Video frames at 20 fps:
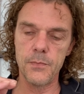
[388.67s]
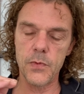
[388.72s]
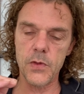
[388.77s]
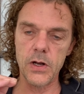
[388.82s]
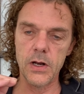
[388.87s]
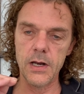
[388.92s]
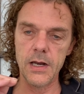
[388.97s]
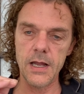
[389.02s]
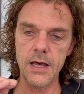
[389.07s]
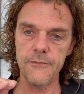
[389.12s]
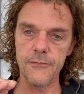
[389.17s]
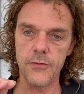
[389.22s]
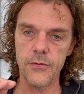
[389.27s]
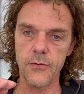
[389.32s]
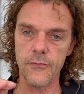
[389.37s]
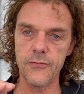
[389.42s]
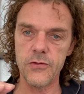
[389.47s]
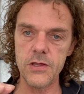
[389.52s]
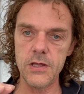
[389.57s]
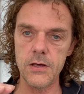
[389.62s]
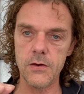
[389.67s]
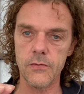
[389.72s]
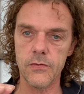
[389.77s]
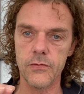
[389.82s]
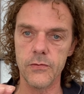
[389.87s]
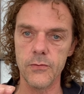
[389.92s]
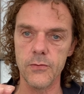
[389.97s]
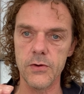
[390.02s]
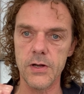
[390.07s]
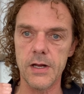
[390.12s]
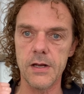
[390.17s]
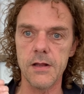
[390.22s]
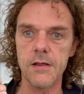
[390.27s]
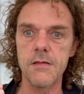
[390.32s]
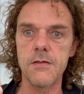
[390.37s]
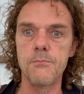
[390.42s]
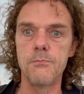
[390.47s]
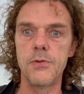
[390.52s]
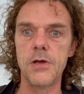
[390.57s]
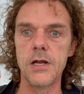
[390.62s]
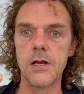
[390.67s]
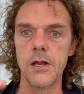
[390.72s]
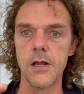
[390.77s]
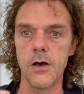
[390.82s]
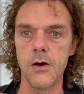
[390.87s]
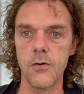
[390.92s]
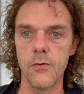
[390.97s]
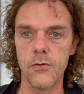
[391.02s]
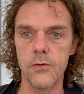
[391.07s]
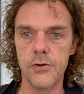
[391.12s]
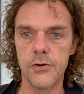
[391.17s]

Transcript: level of CO2 that is below